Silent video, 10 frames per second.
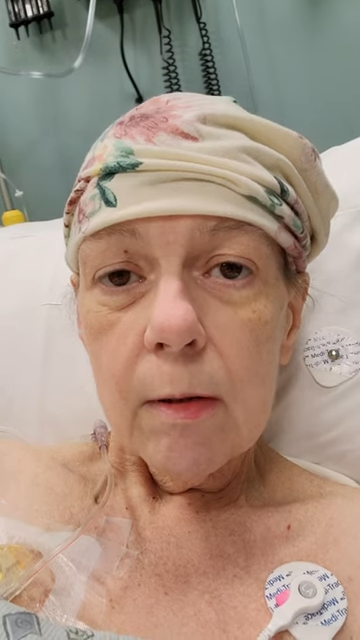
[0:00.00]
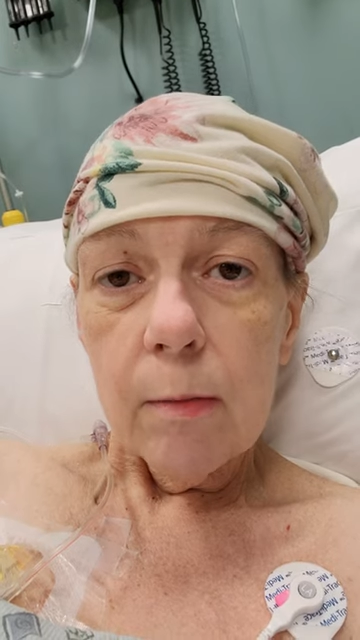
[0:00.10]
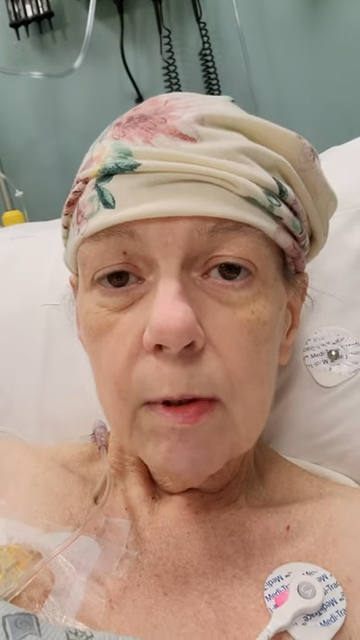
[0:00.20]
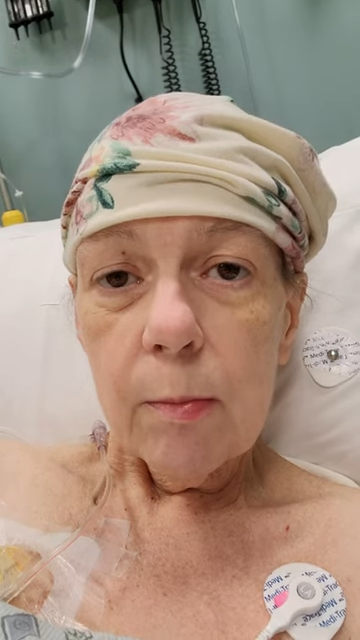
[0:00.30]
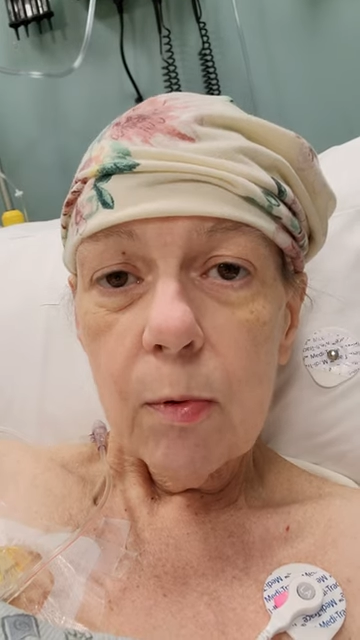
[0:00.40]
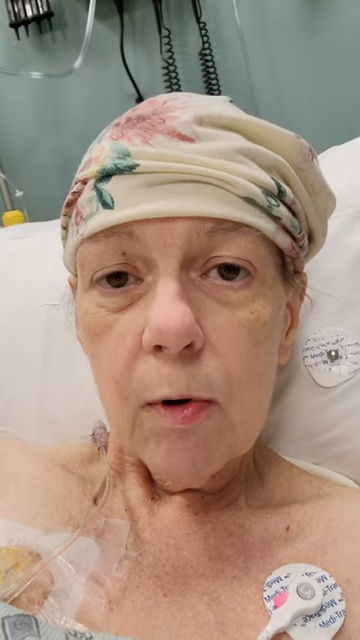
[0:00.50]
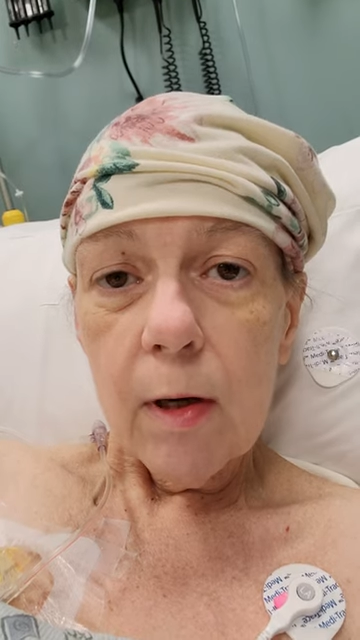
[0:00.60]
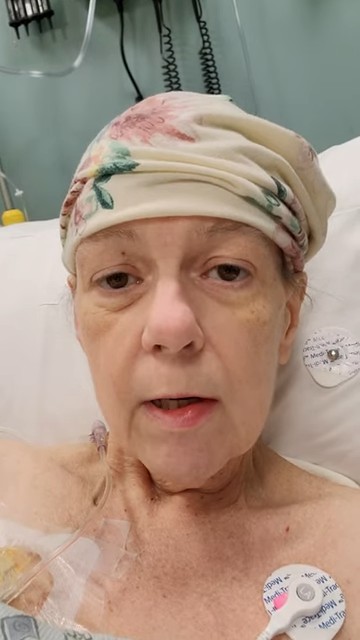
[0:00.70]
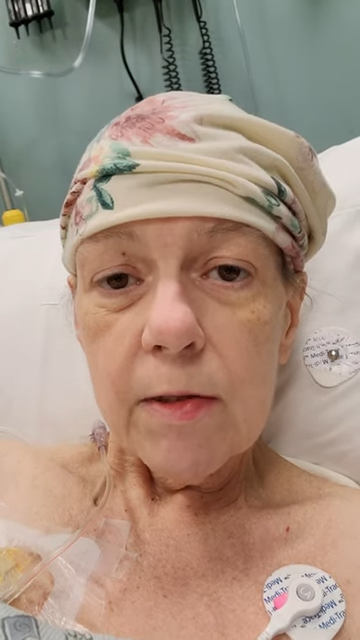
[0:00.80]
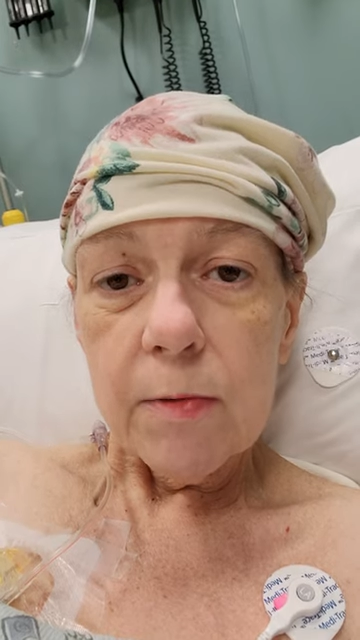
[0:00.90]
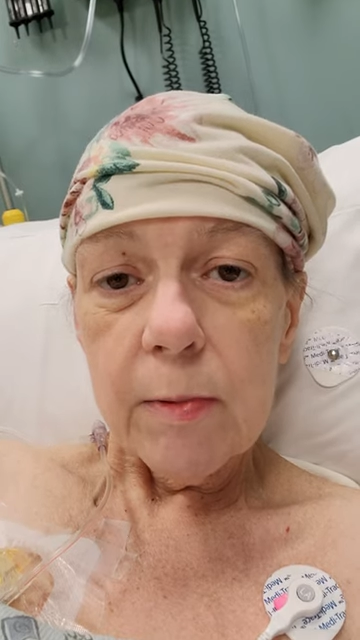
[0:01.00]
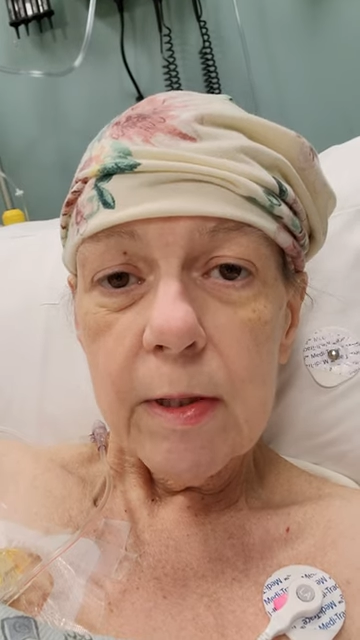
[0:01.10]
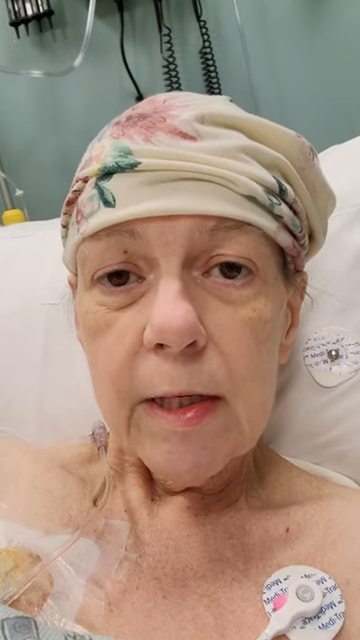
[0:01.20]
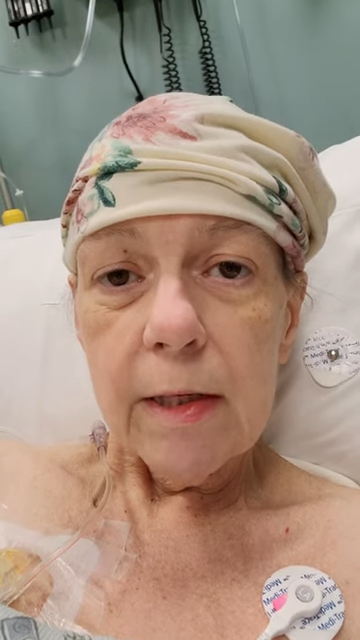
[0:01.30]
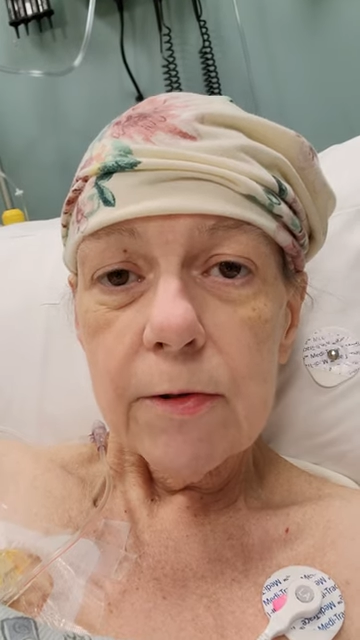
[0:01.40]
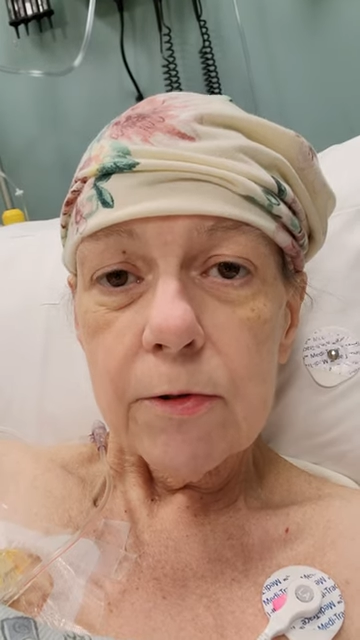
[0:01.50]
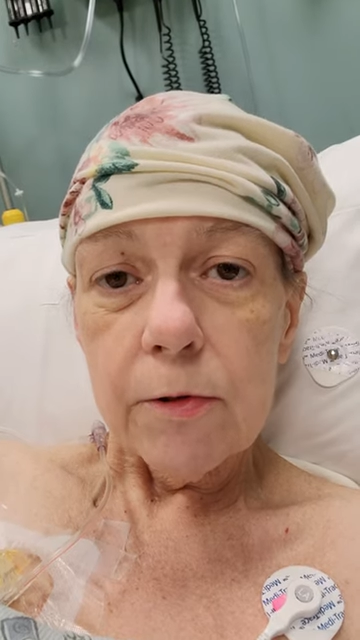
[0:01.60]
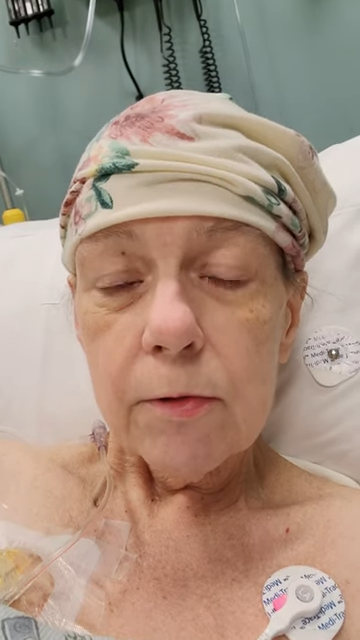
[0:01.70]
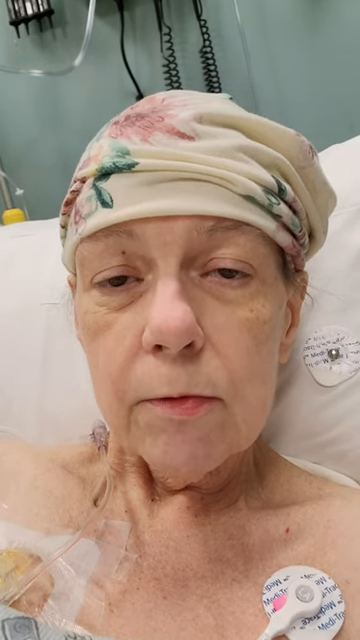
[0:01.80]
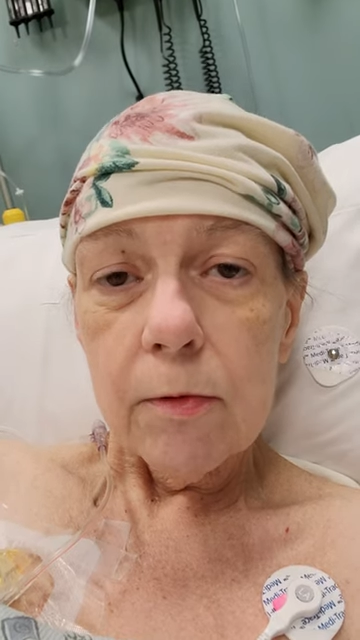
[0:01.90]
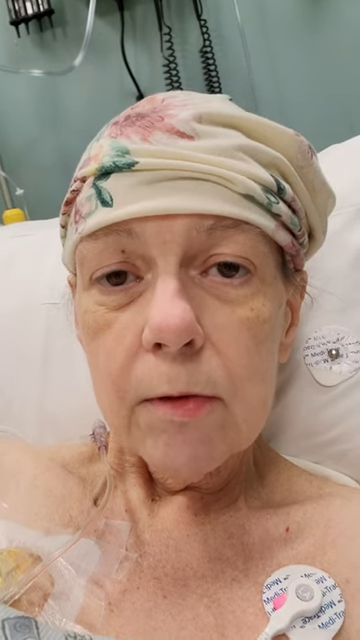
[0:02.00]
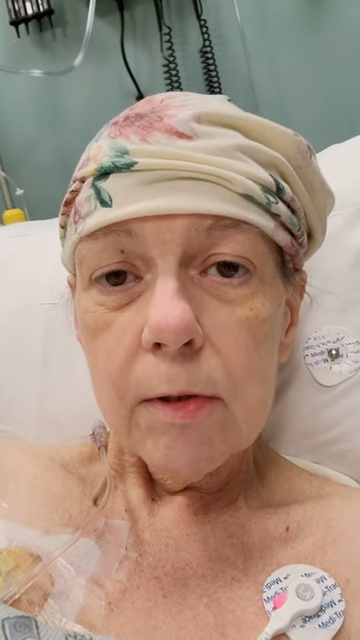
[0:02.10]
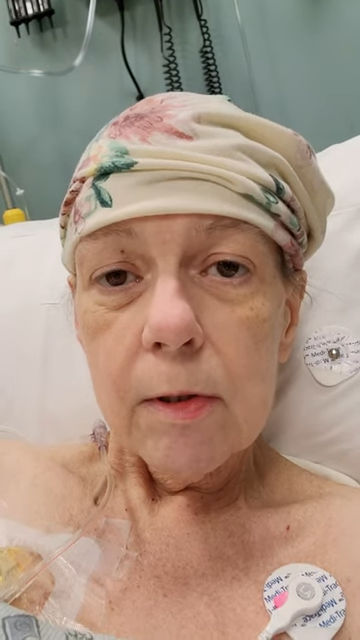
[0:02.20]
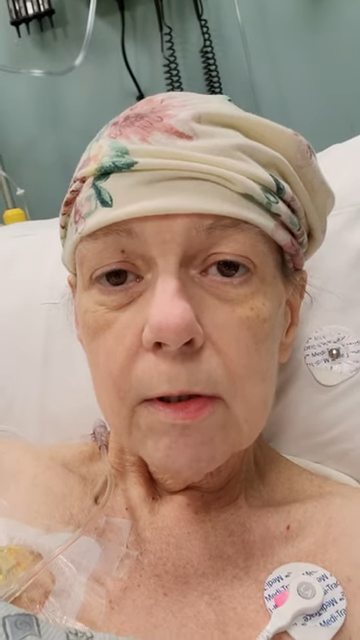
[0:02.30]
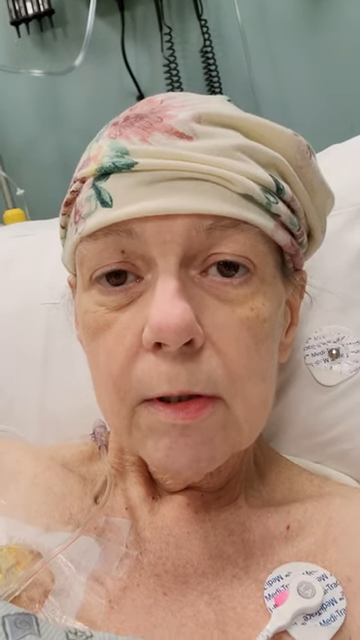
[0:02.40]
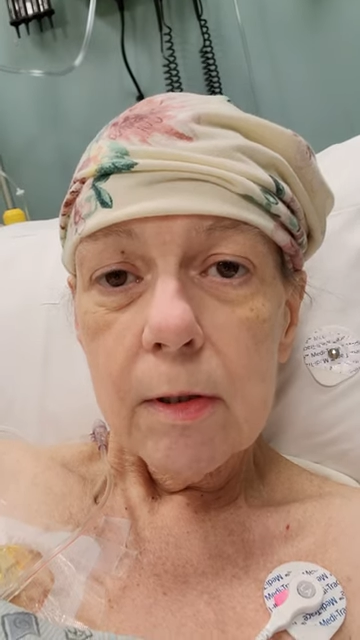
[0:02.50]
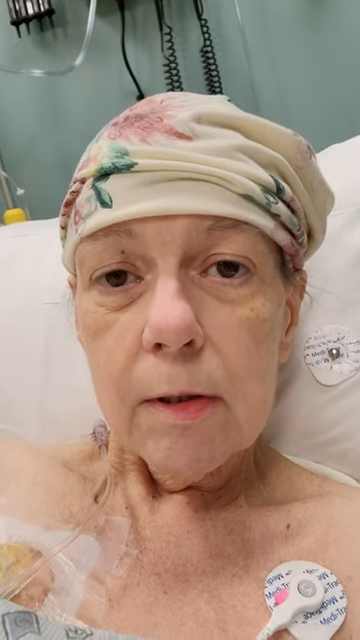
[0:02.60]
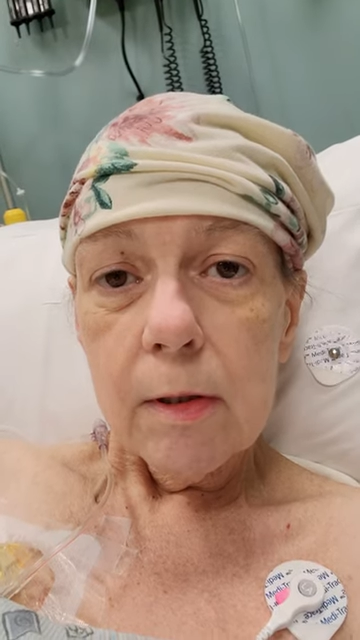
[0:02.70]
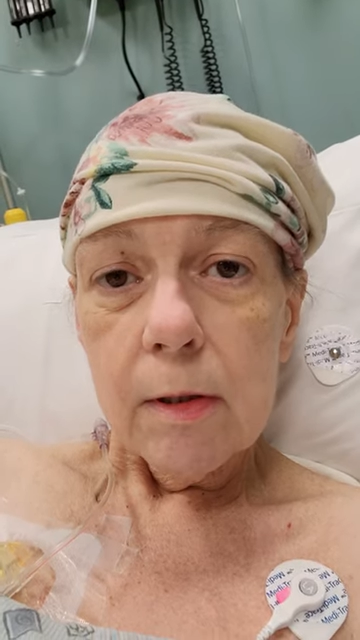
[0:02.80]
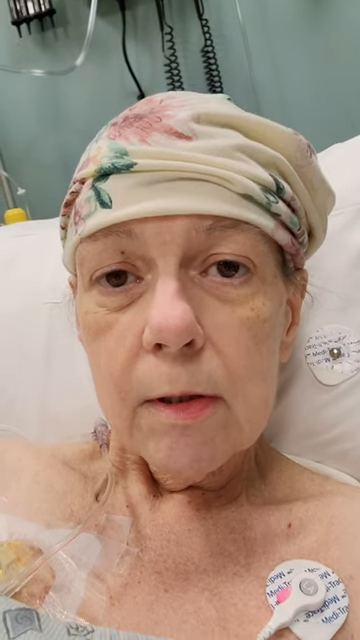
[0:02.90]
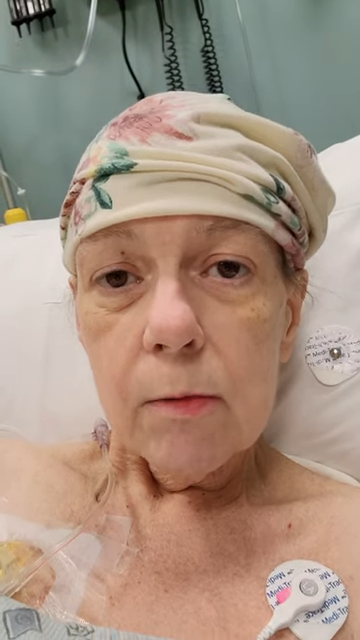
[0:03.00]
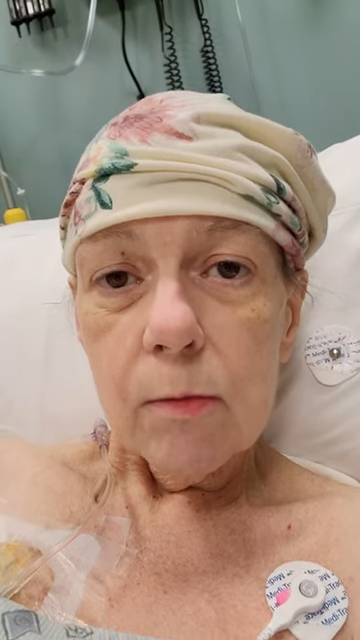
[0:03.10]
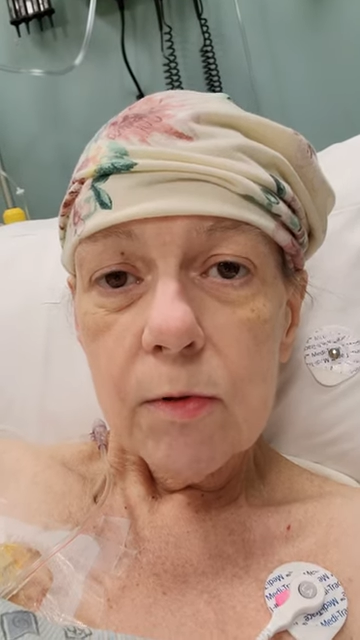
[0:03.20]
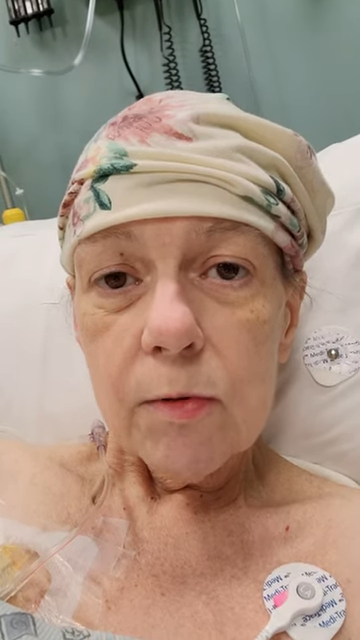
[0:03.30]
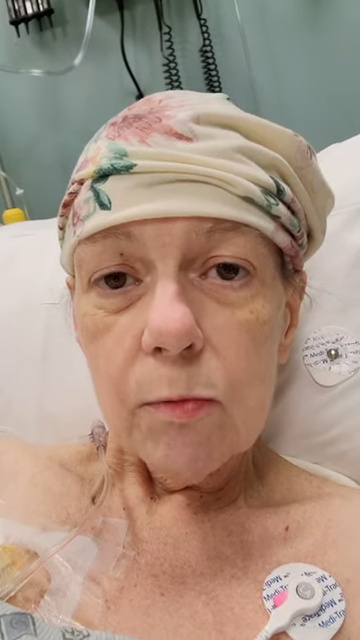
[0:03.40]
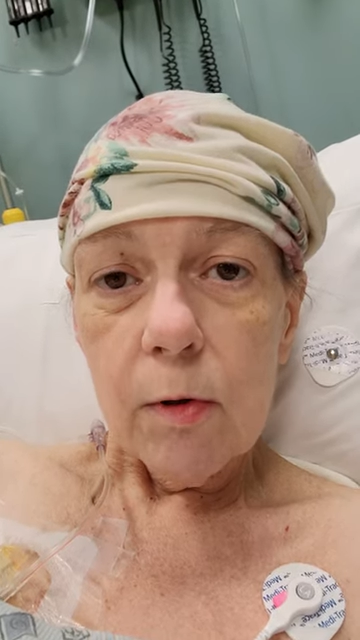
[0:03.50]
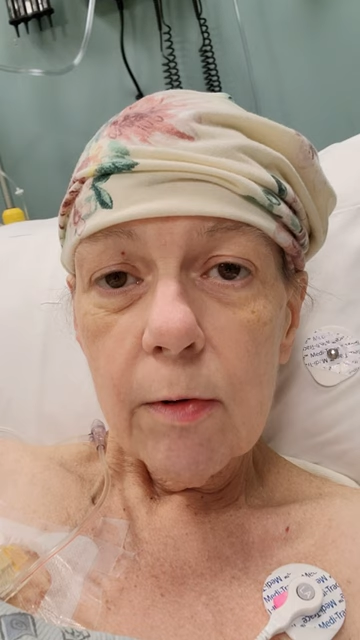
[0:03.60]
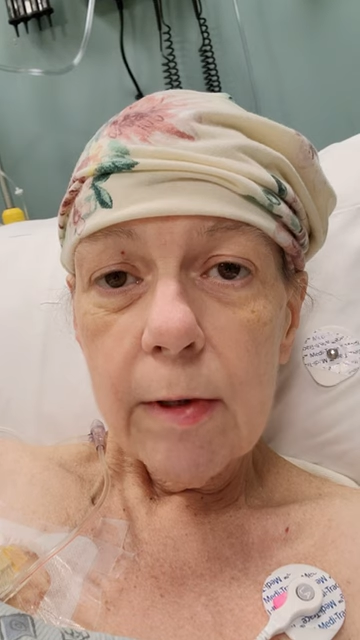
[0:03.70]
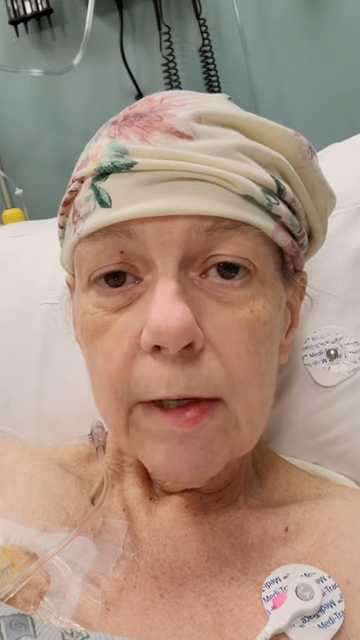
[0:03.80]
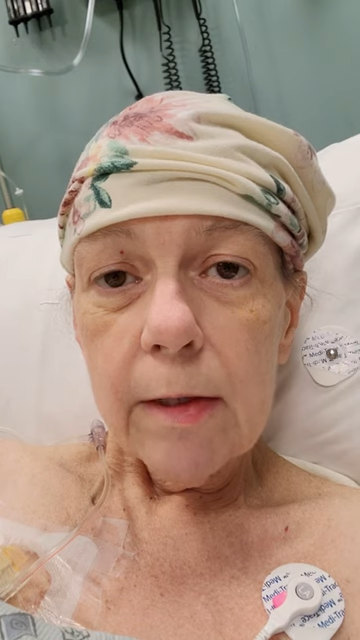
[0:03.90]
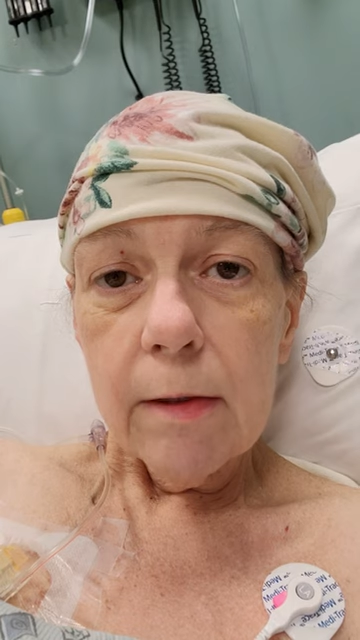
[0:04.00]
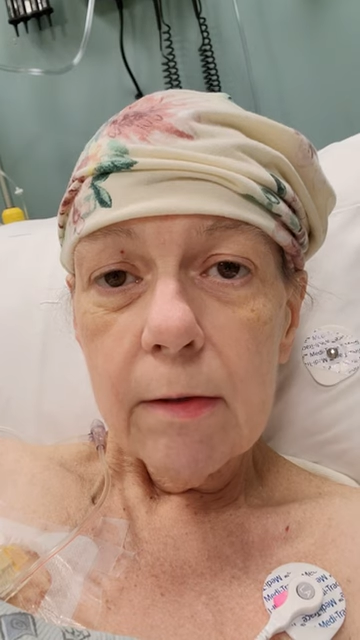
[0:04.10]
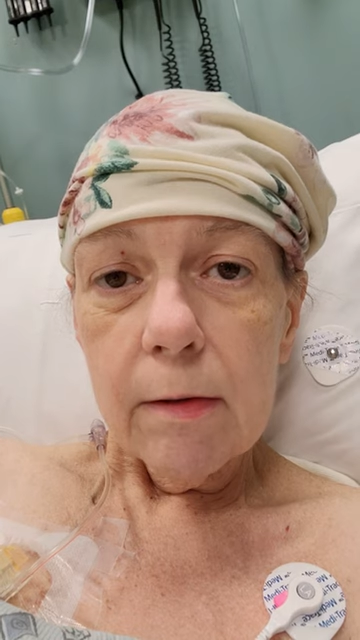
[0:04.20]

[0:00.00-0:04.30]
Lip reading: My poor husband Andrew was worried